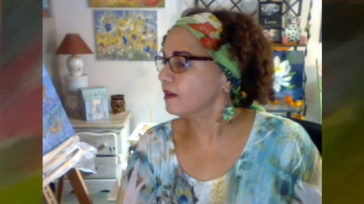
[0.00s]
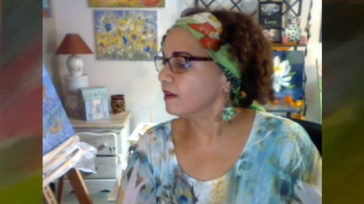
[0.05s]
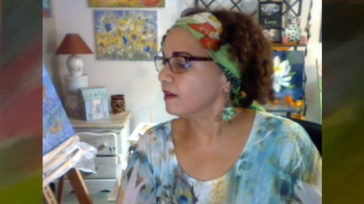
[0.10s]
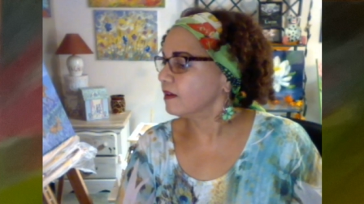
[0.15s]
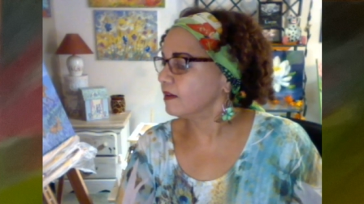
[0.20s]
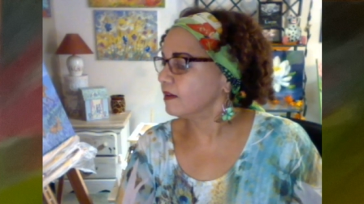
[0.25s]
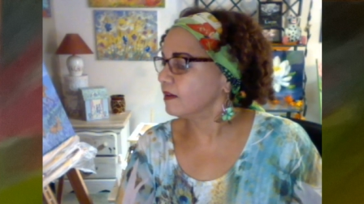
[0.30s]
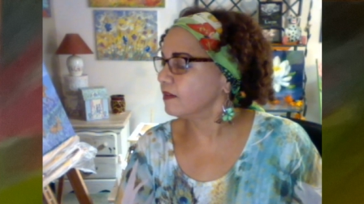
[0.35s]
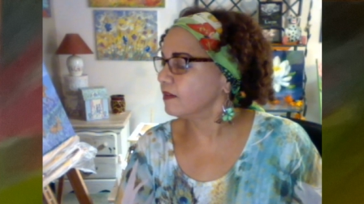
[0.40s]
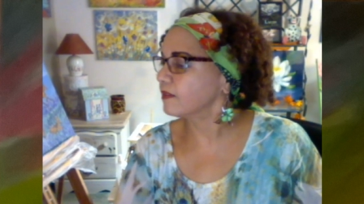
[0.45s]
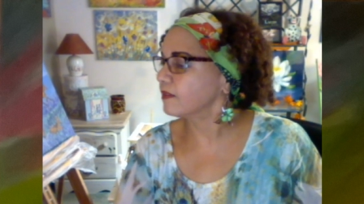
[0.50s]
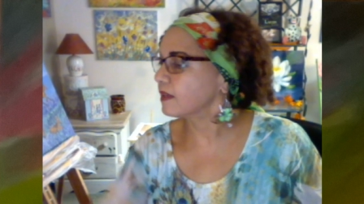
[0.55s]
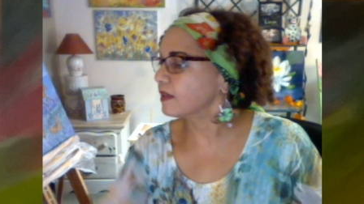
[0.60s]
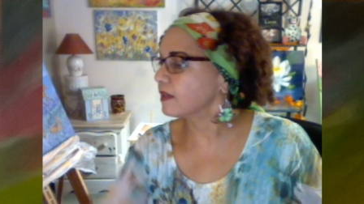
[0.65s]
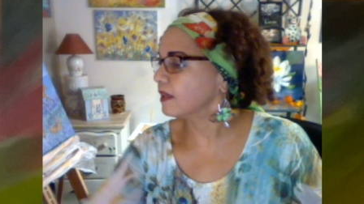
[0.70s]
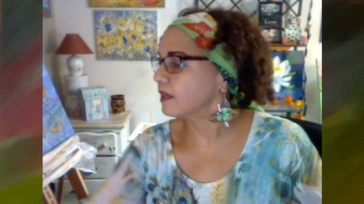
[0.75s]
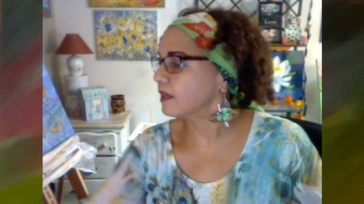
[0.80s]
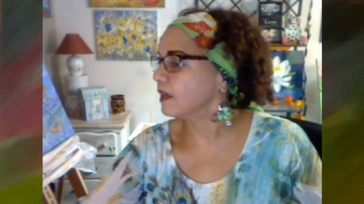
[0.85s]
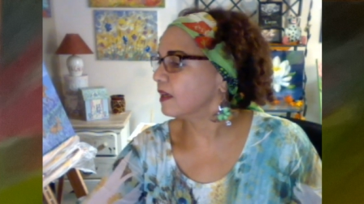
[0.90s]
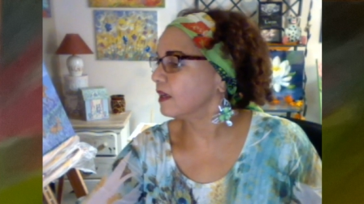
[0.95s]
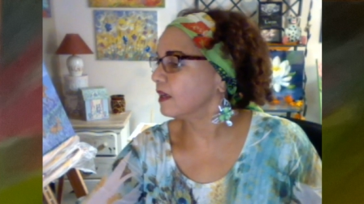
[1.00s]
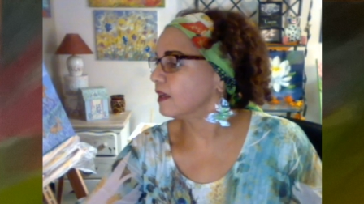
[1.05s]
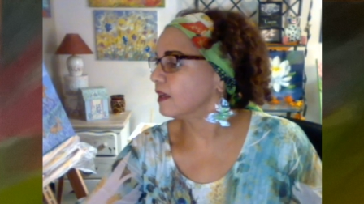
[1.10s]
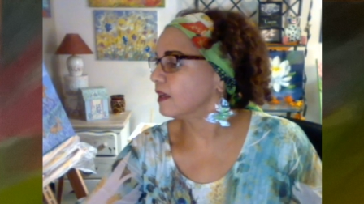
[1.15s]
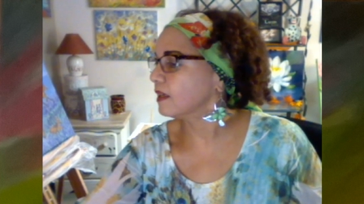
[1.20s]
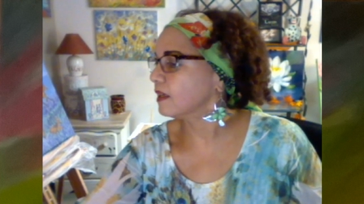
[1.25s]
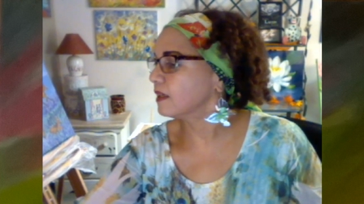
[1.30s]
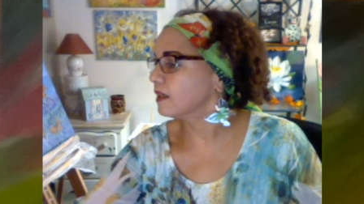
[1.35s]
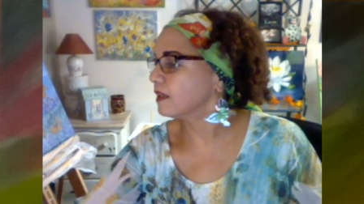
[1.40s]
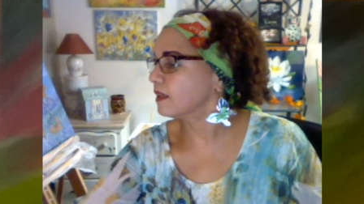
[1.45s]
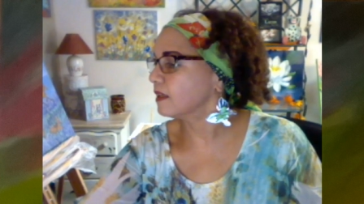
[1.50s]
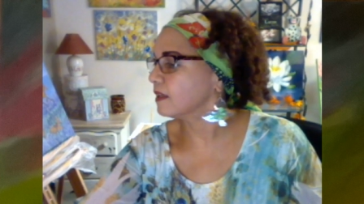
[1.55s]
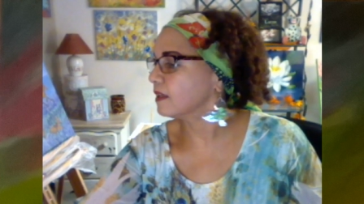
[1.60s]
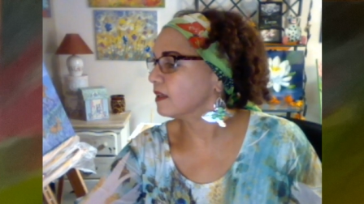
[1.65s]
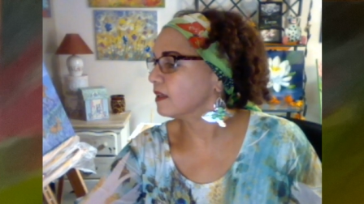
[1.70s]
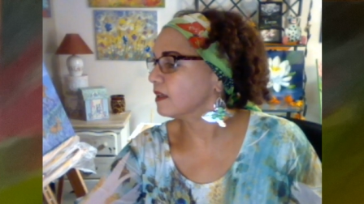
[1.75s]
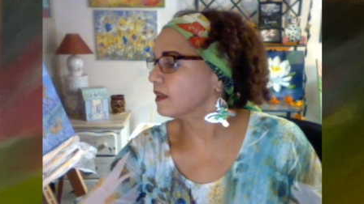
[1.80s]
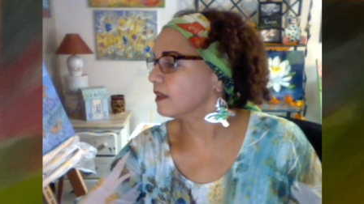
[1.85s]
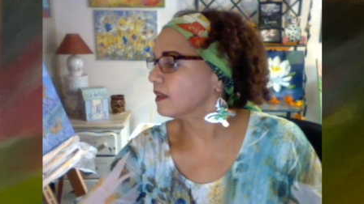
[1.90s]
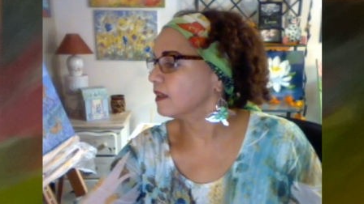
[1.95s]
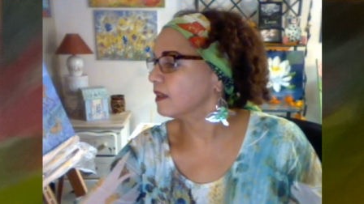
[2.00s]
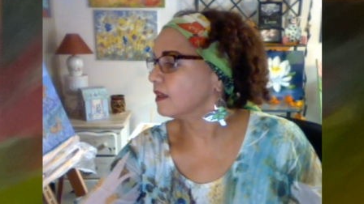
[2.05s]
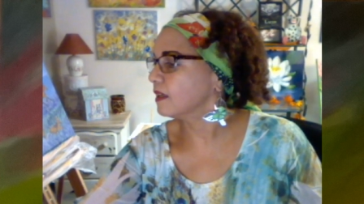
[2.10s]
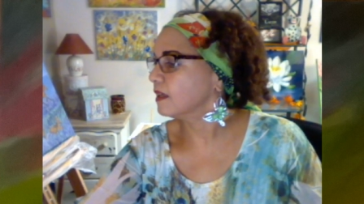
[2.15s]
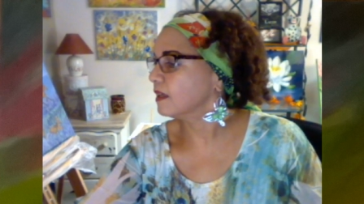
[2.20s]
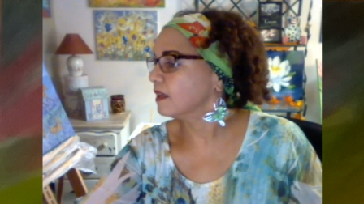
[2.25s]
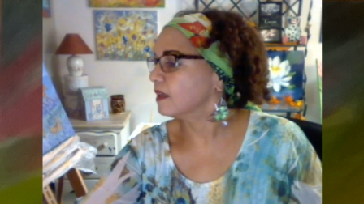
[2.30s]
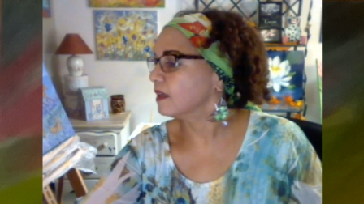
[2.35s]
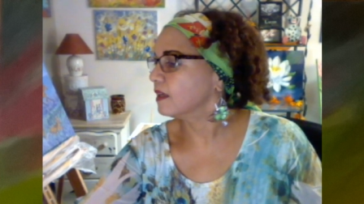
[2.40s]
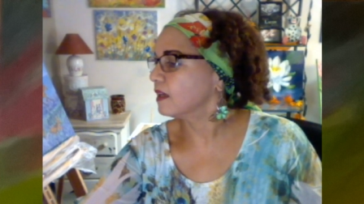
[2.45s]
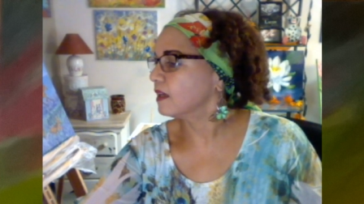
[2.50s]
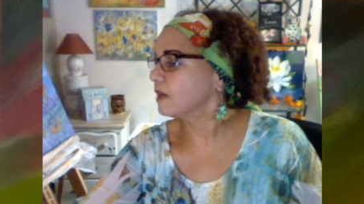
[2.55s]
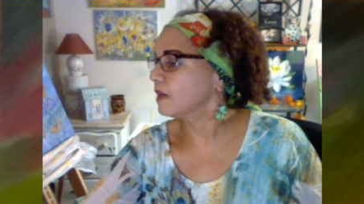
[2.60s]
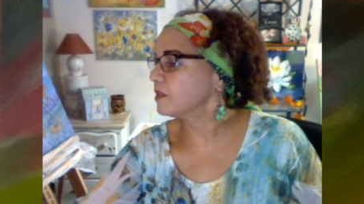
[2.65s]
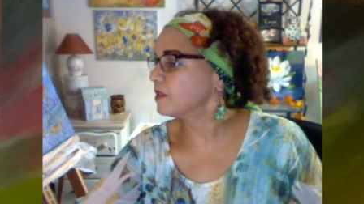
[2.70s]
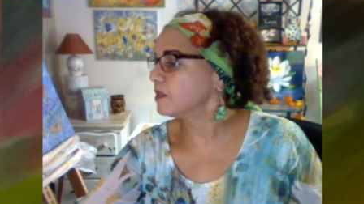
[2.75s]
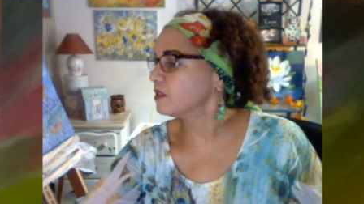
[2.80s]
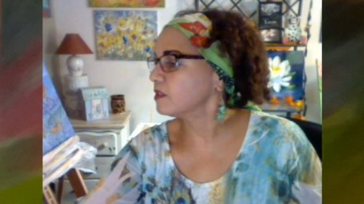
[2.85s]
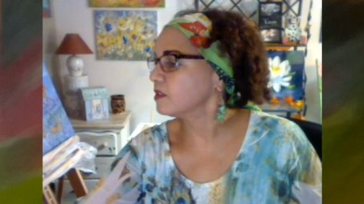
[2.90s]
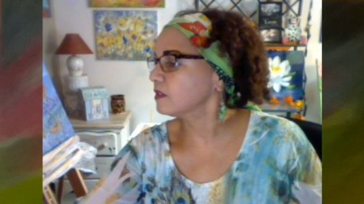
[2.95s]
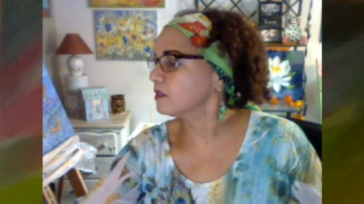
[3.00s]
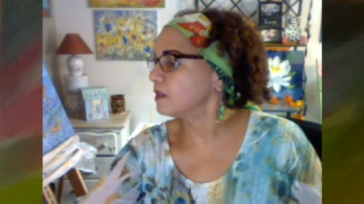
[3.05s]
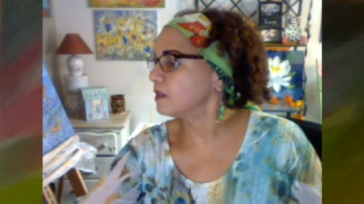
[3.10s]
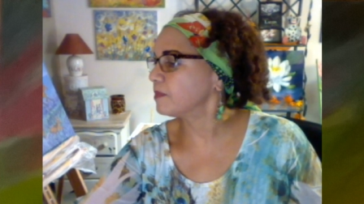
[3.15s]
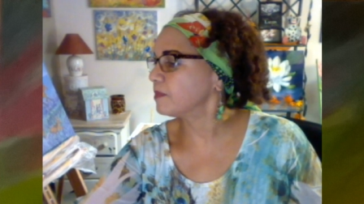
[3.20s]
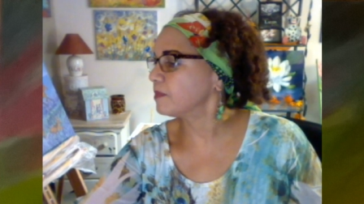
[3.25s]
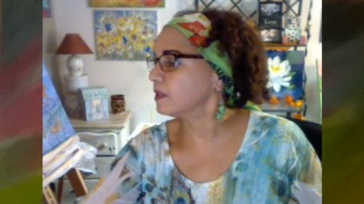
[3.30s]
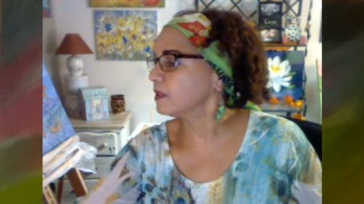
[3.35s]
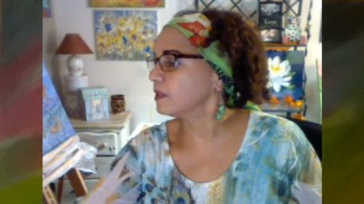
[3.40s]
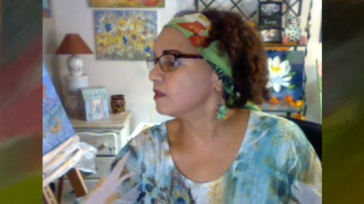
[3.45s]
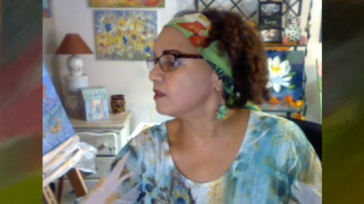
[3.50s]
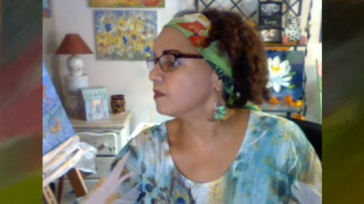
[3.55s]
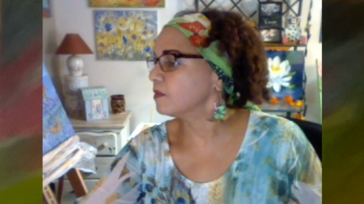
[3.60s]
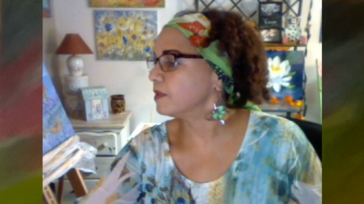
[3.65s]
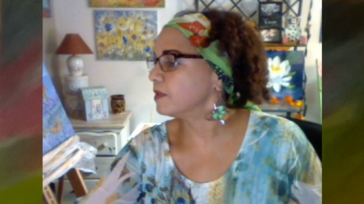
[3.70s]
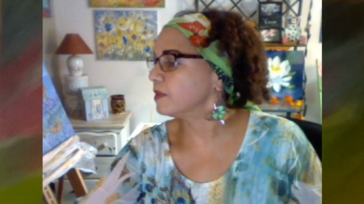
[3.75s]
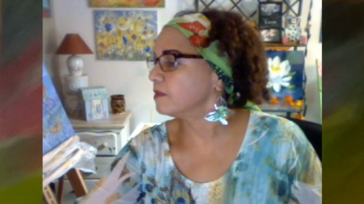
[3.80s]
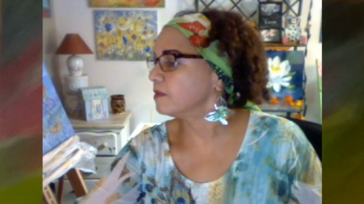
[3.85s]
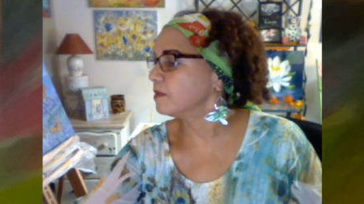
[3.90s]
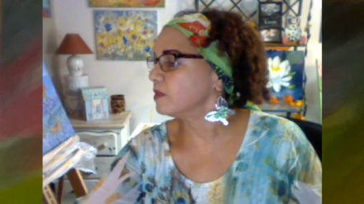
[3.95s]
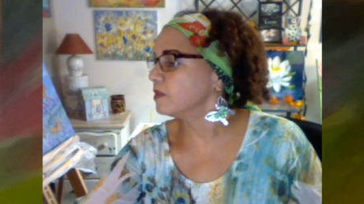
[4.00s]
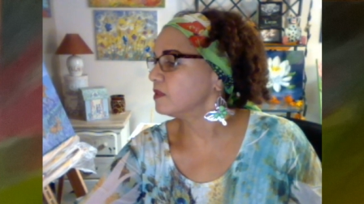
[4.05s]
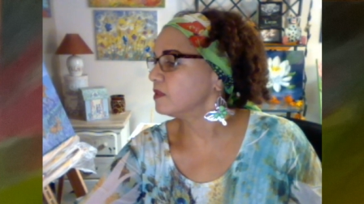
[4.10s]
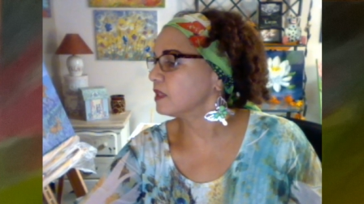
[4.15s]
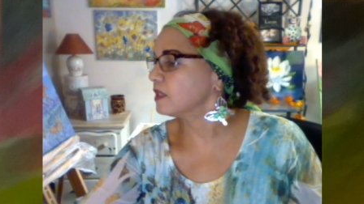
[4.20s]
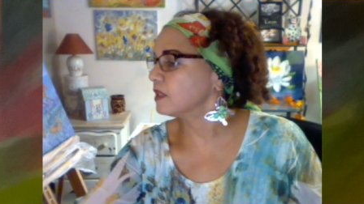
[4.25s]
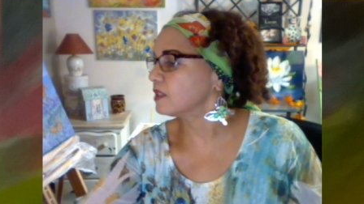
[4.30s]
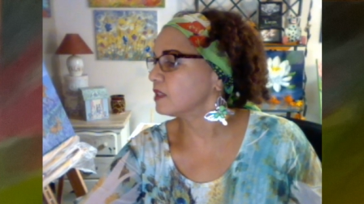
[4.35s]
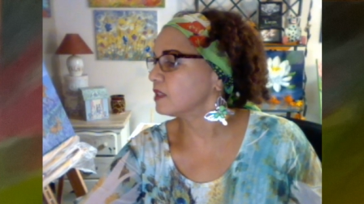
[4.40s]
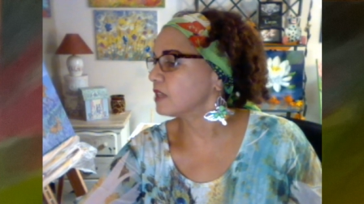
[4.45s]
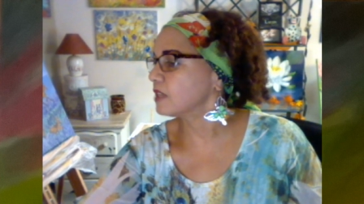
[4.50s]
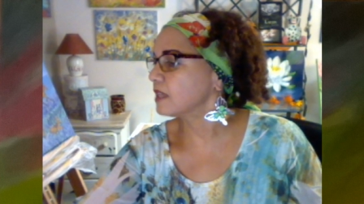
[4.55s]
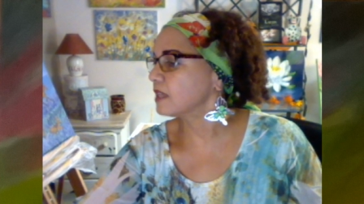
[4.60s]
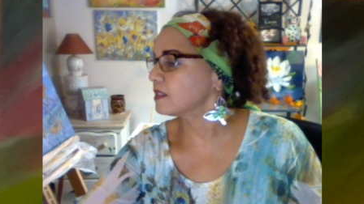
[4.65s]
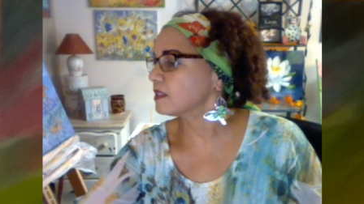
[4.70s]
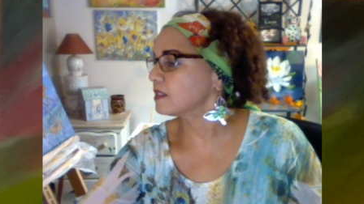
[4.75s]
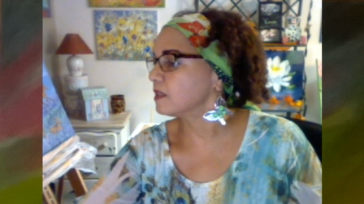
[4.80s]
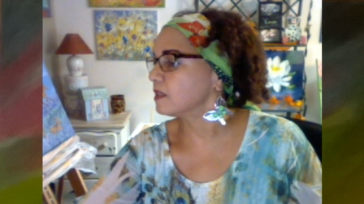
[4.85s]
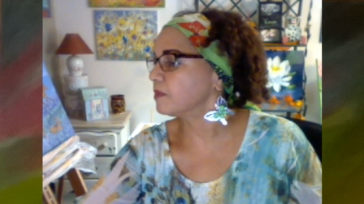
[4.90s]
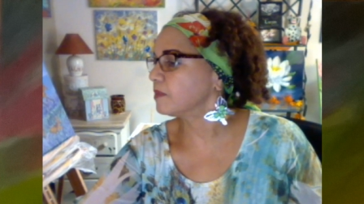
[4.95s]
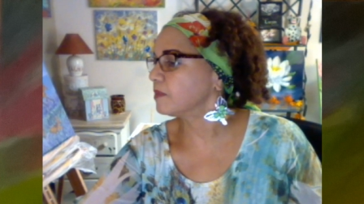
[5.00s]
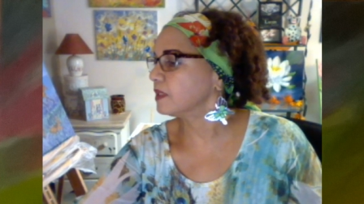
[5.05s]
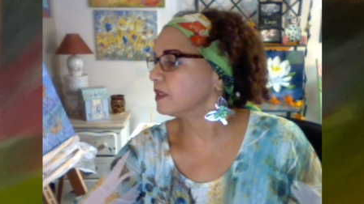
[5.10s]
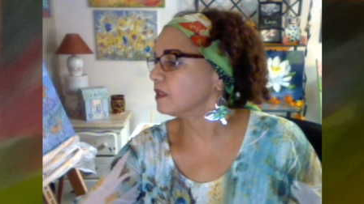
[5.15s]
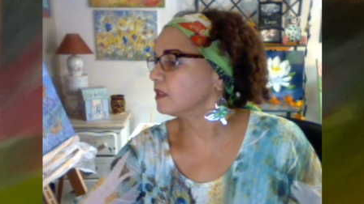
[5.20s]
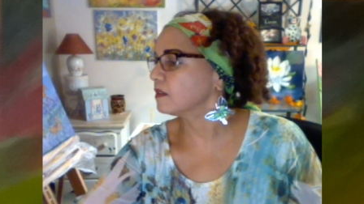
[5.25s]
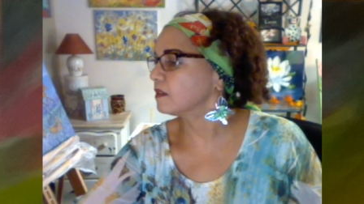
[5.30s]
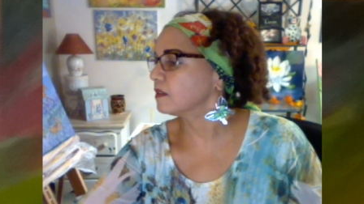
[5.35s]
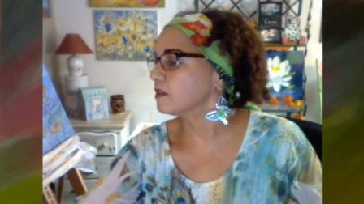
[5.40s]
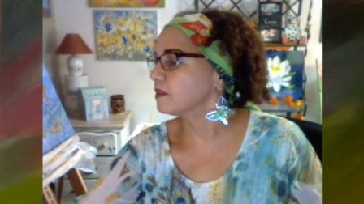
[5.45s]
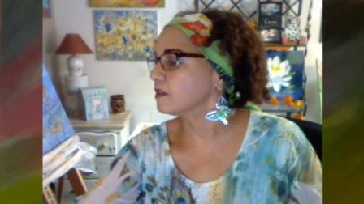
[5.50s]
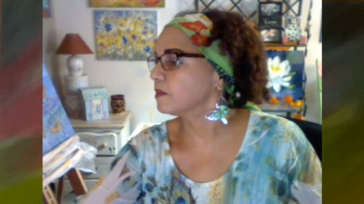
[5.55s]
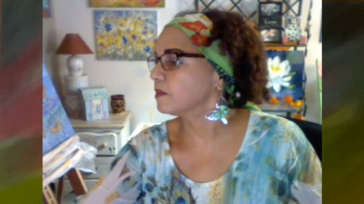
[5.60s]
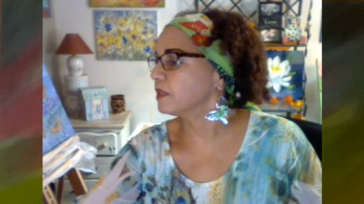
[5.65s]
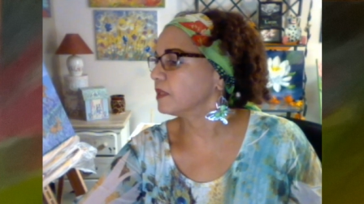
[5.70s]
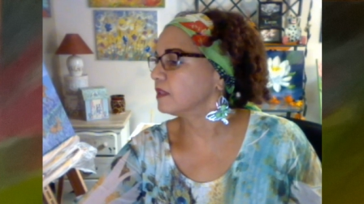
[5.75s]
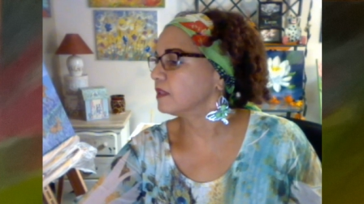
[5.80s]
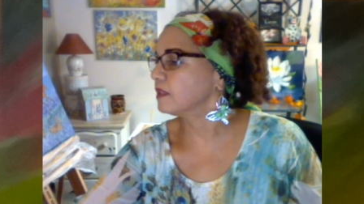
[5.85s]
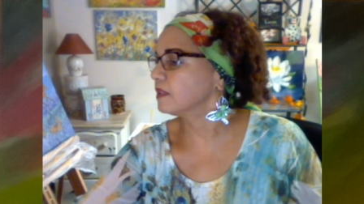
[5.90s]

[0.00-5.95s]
Okay. I'm going to turn it up a little bit of music, jazz it up in here a little bit.